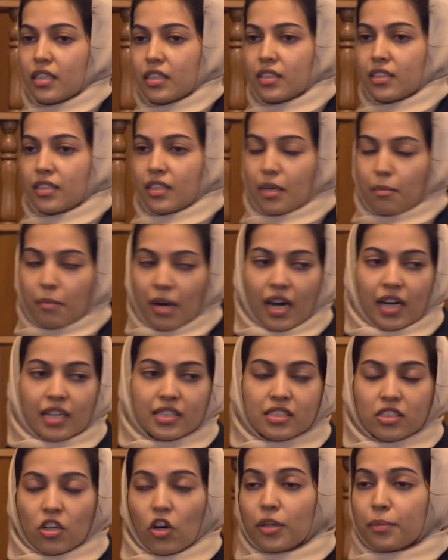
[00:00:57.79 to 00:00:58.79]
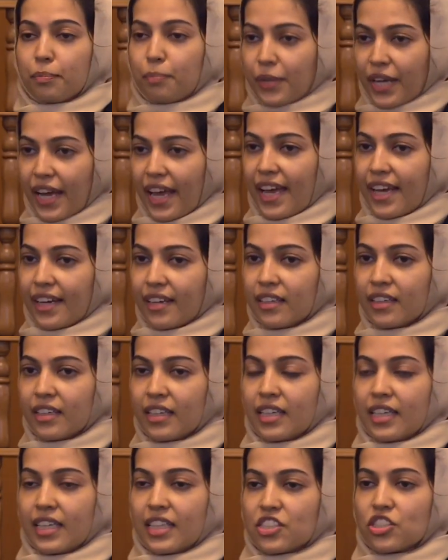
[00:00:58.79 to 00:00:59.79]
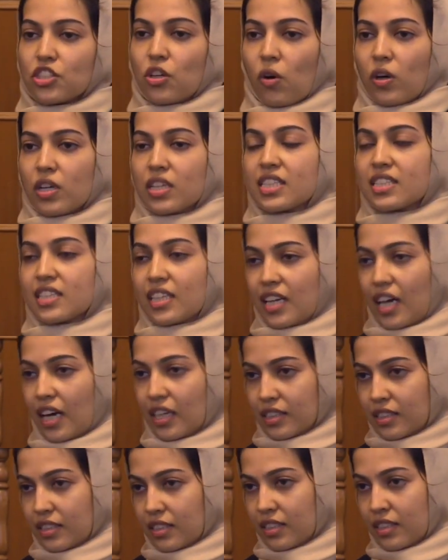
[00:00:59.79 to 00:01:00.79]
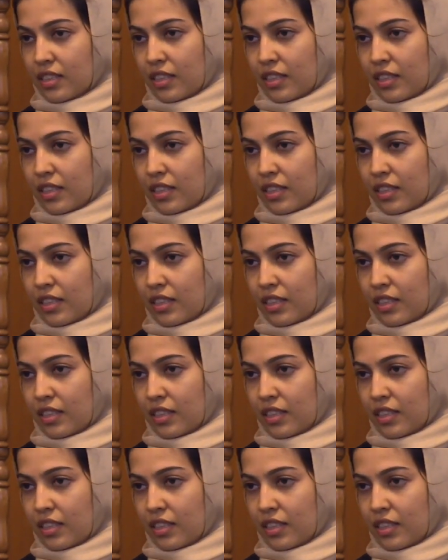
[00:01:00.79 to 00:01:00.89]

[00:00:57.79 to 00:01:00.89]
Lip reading: namaz or prayer is called salat.